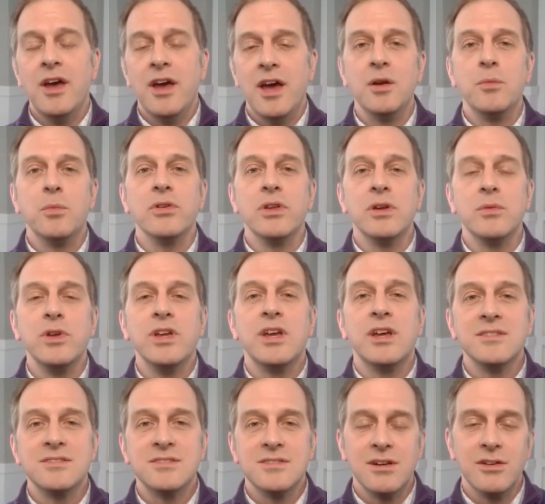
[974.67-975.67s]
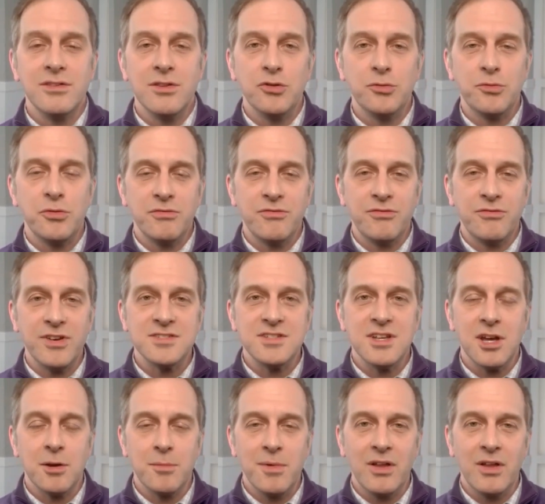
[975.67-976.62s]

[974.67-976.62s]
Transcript: and really reconsider those fixed income